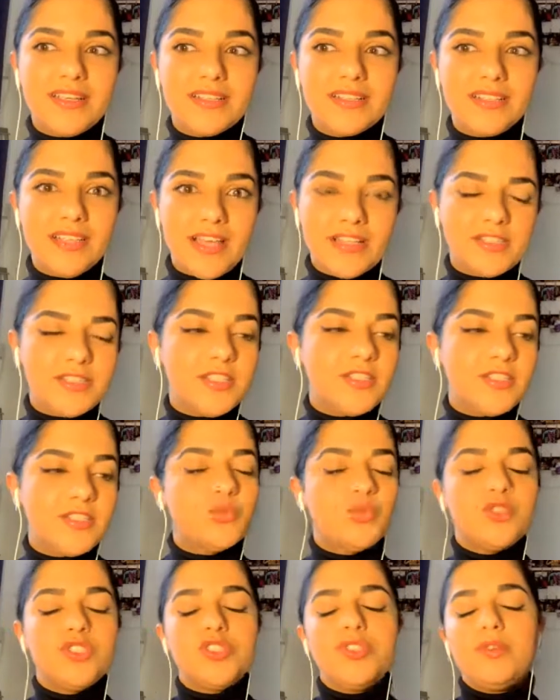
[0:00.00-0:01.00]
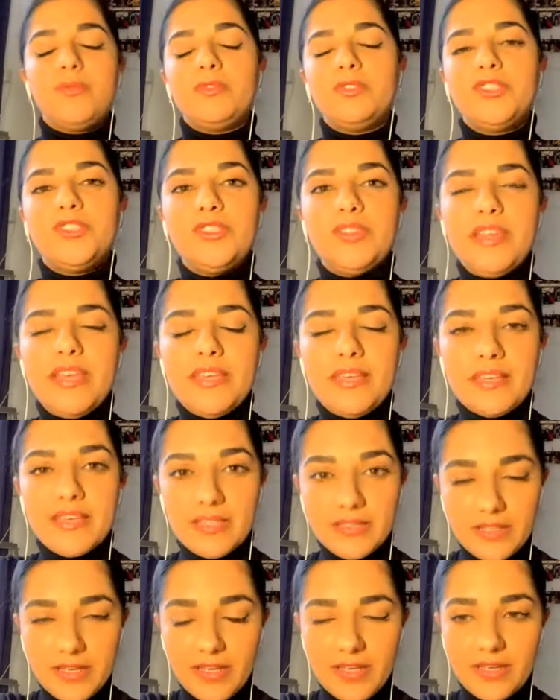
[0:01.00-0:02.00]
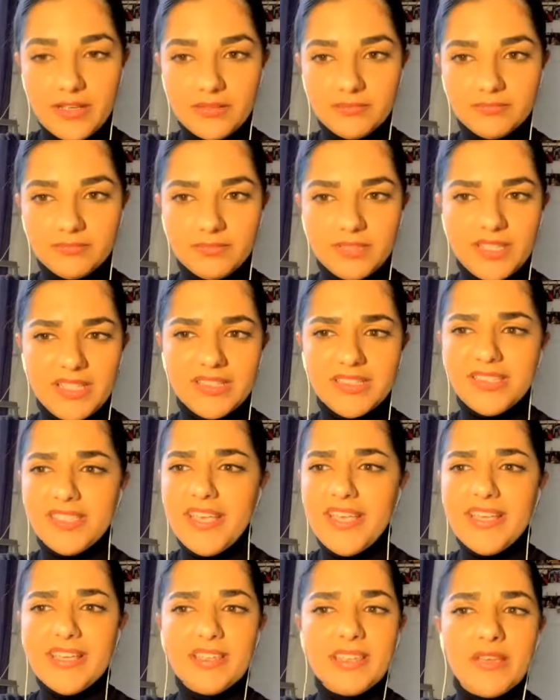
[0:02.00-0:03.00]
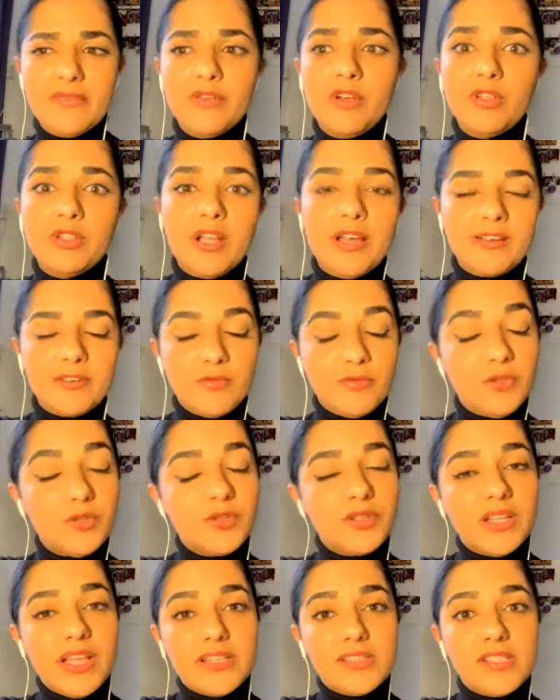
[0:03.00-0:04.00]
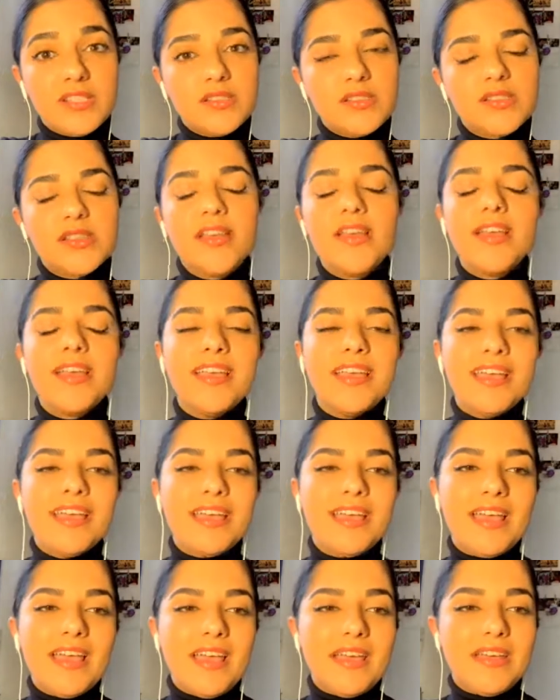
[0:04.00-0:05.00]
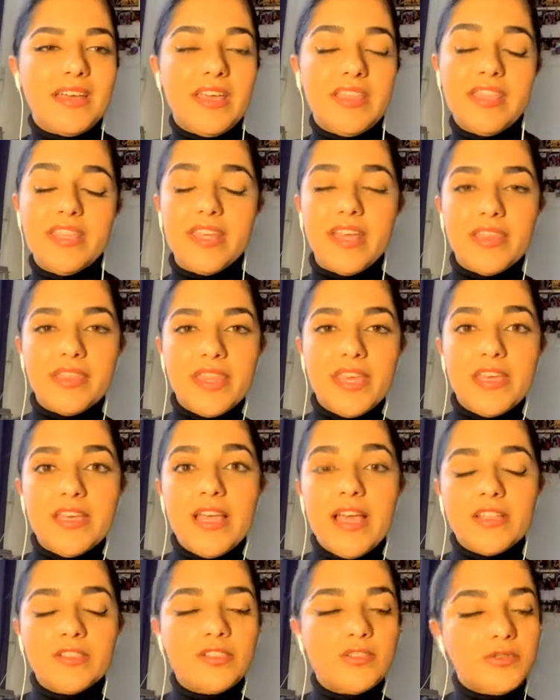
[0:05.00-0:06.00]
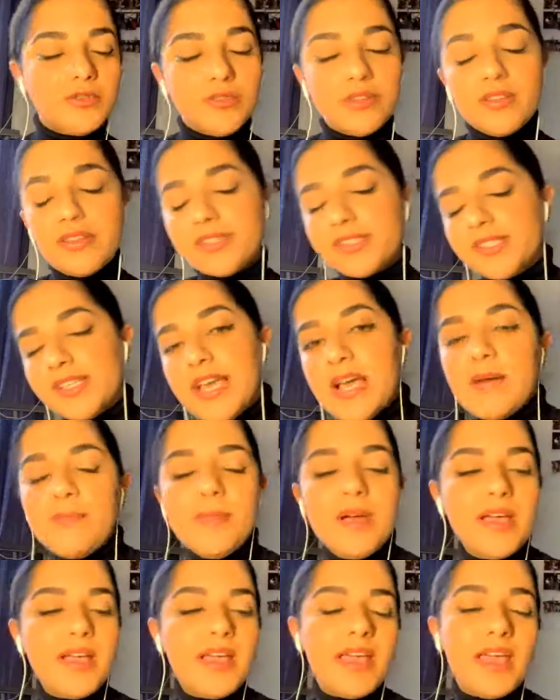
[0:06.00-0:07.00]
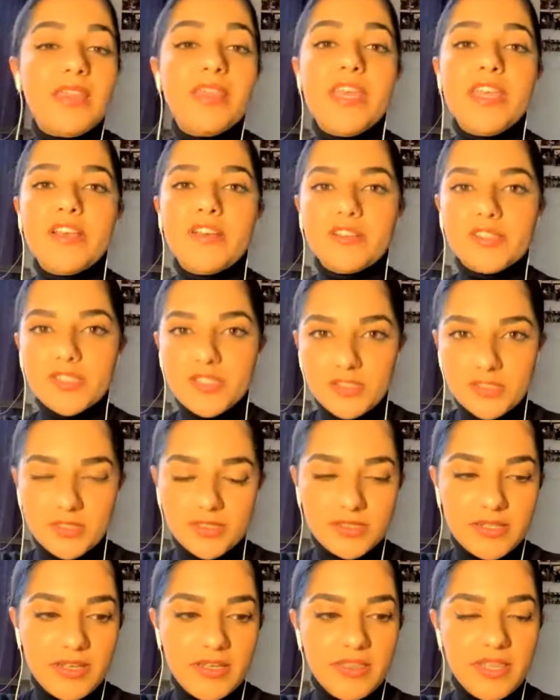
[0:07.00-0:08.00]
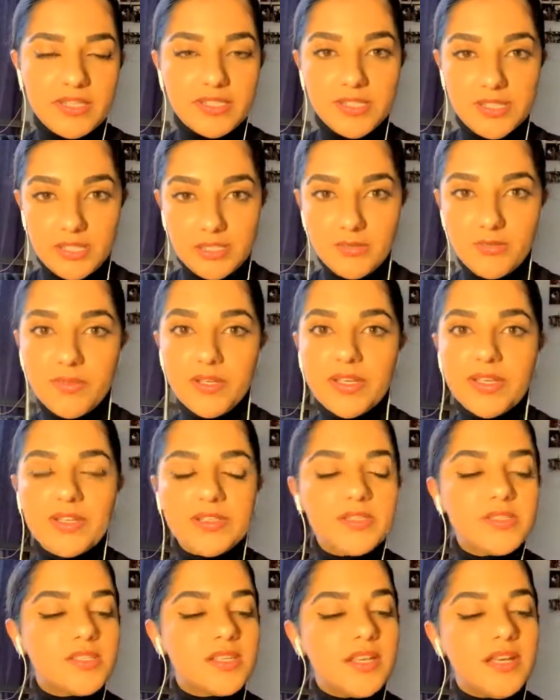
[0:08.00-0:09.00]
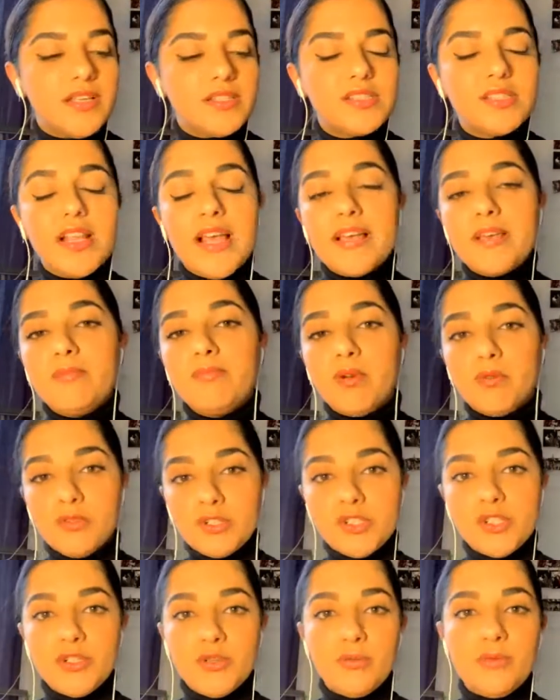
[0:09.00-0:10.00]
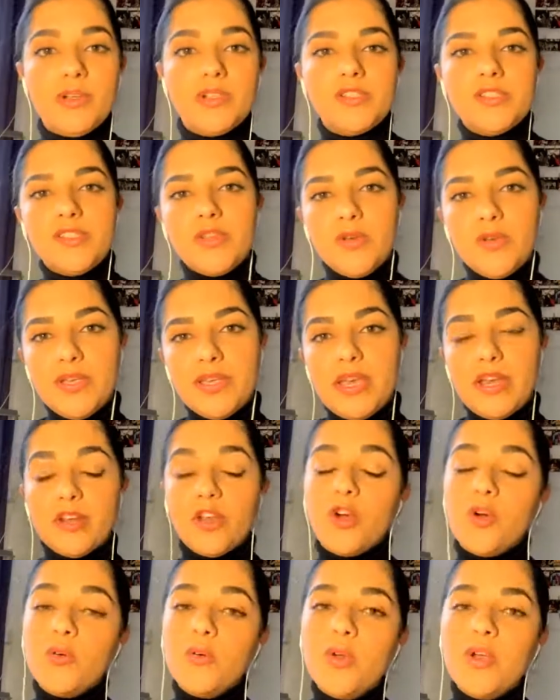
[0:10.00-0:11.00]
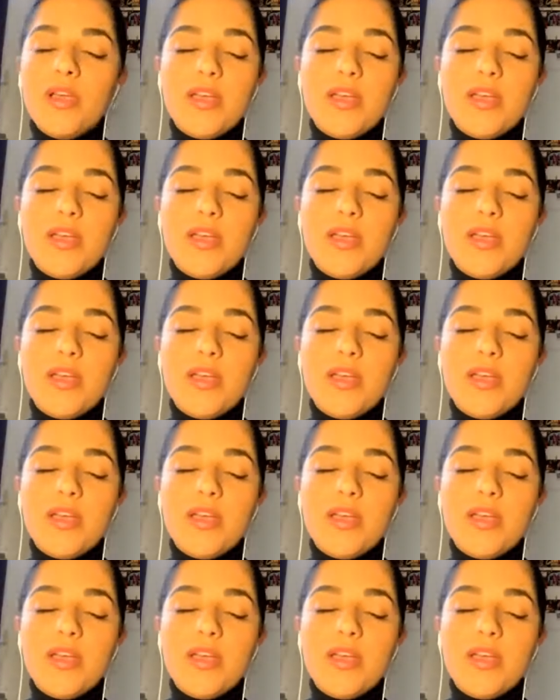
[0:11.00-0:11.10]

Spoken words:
classes, which they can take. They follow like few classes, and at the end they had to do an exam, and they got their certificates. It's like professional ones, so you can go,